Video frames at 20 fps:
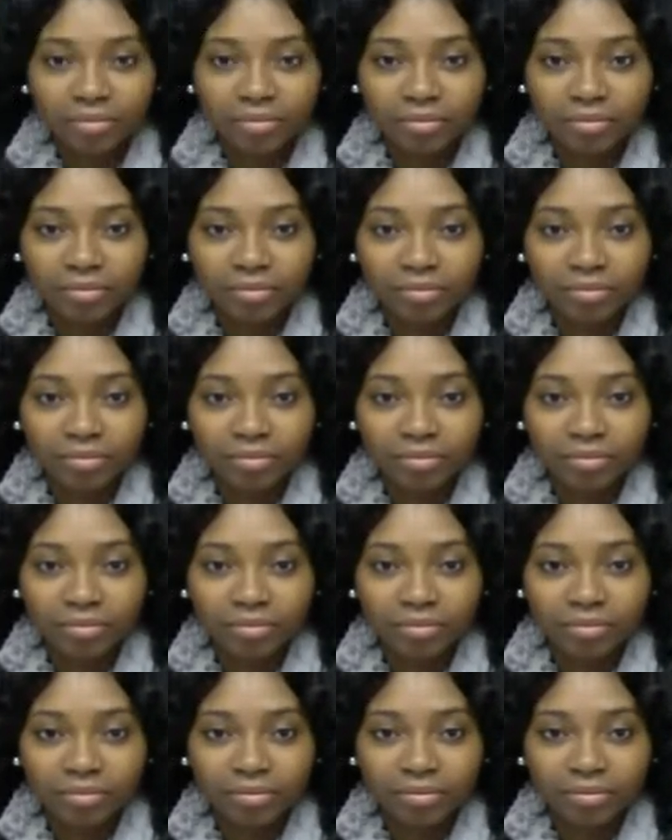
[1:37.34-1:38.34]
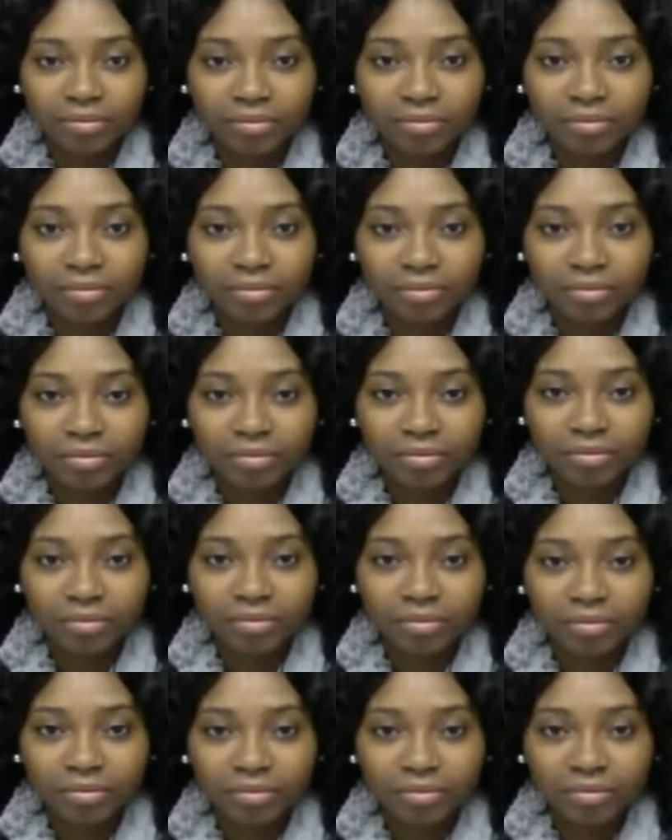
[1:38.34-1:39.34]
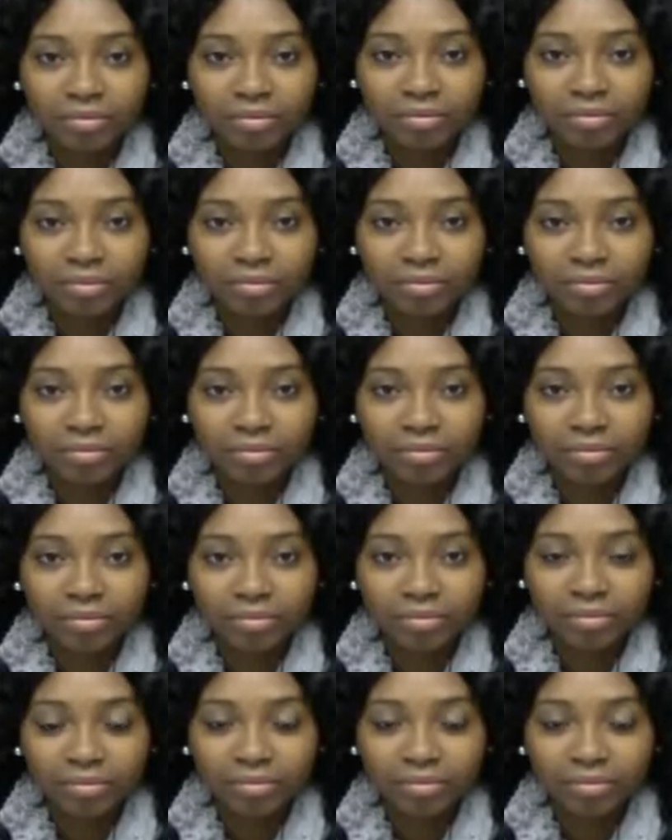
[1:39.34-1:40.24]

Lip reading: (silent)